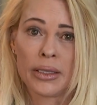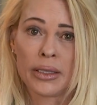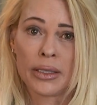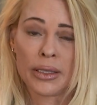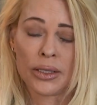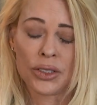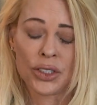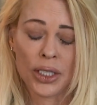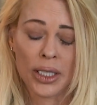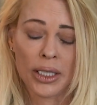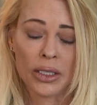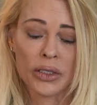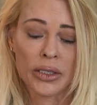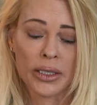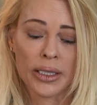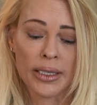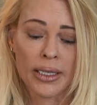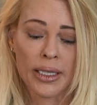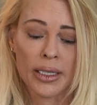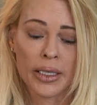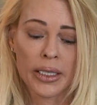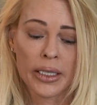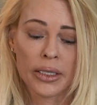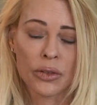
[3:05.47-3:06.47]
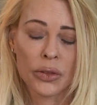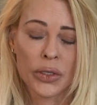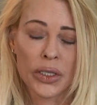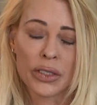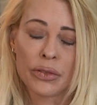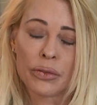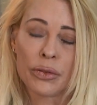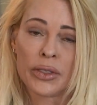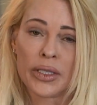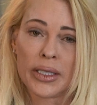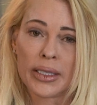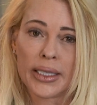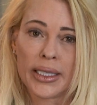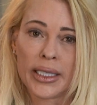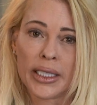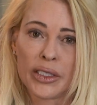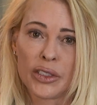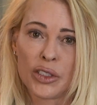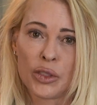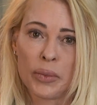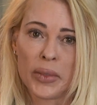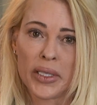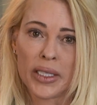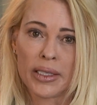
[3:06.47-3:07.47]
a child psychiatrist for the
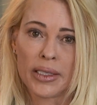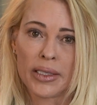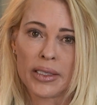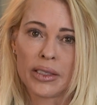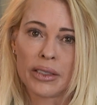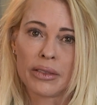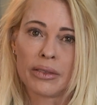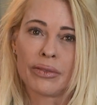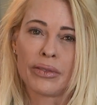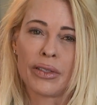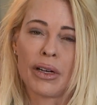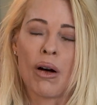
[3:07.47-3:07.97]
kids because of